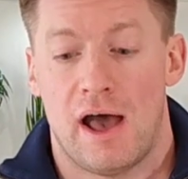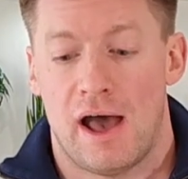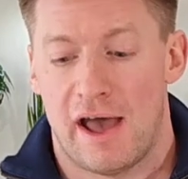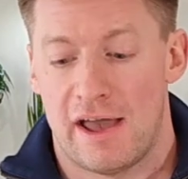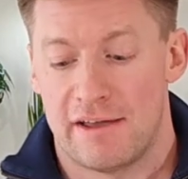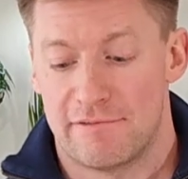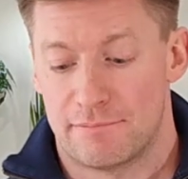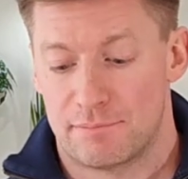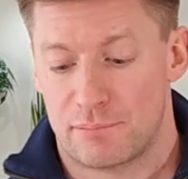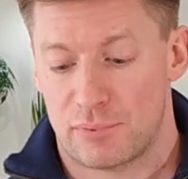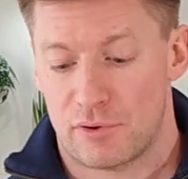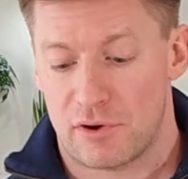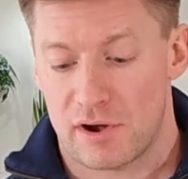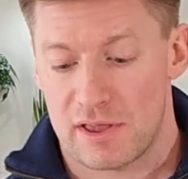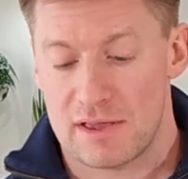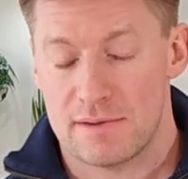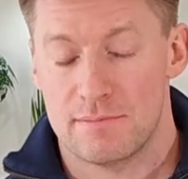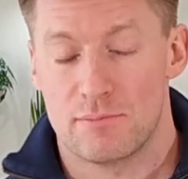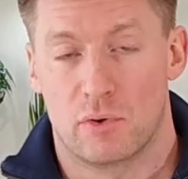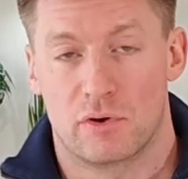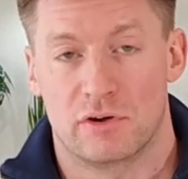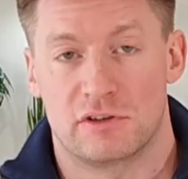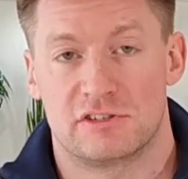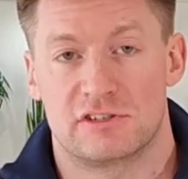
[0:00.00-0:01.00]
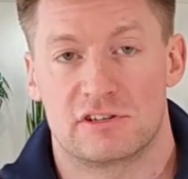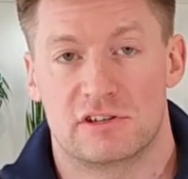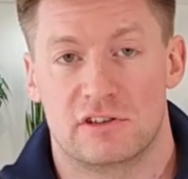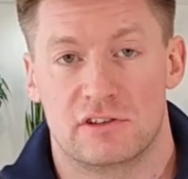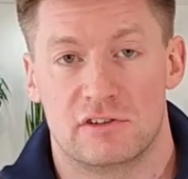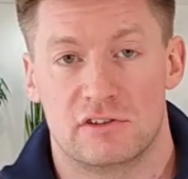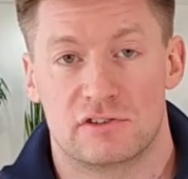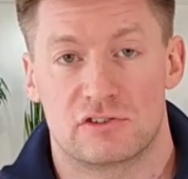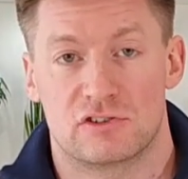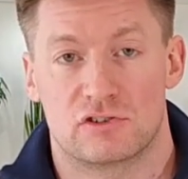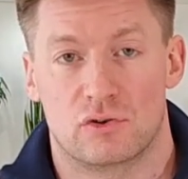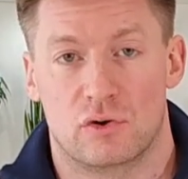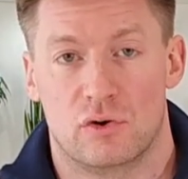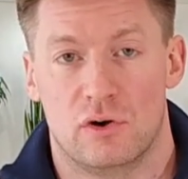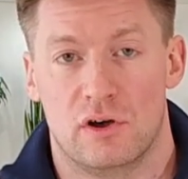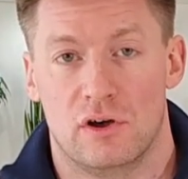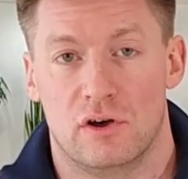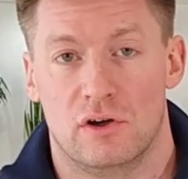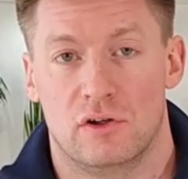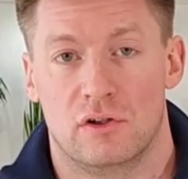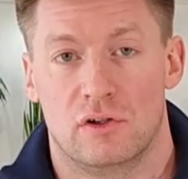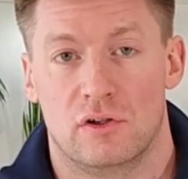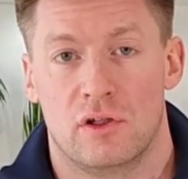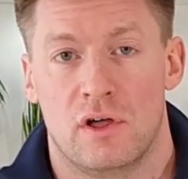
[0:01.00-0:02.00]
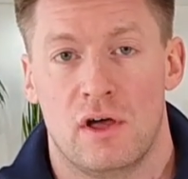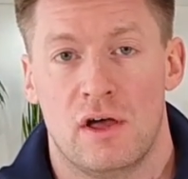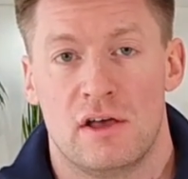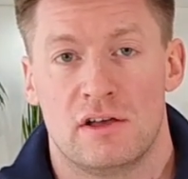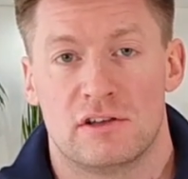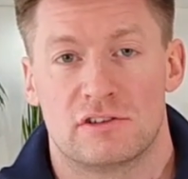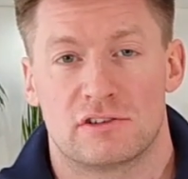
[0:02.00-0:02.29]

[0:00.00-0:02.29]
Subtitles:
I've pre-moistened the soil.